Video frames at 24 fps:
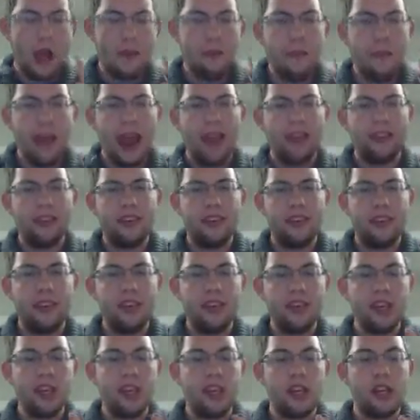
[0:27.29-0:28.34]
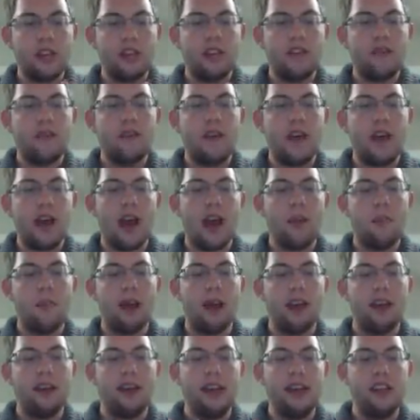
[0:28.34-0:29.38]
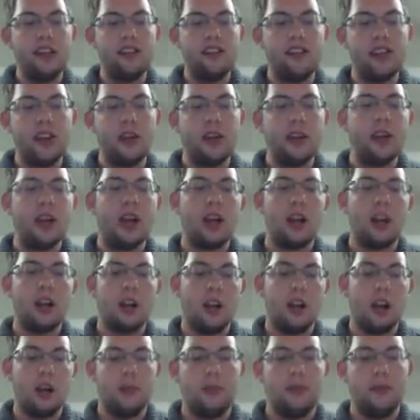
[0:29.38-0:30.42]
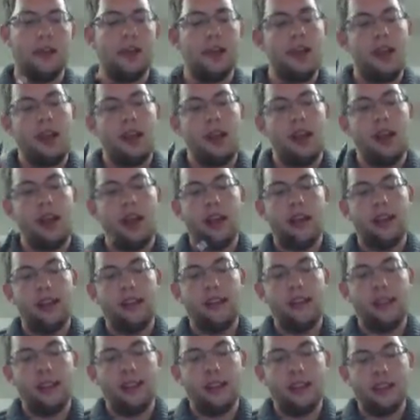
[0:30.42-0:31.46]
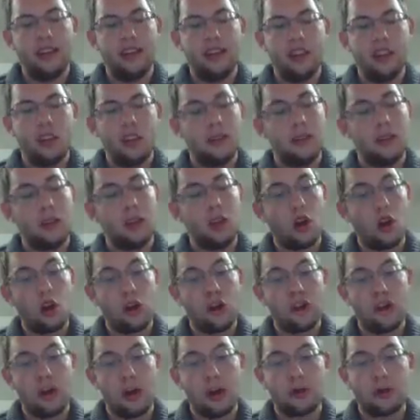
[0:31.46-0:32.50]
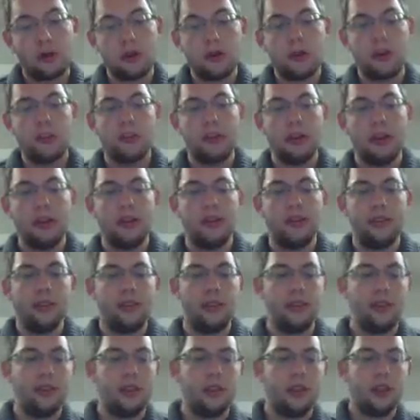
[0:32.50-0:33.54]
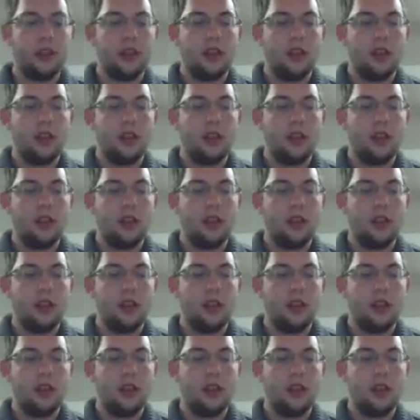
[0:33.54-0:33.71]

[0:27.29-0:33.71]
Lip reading: A mass extinction is defined by dictionary.com as the extinction of a large number of species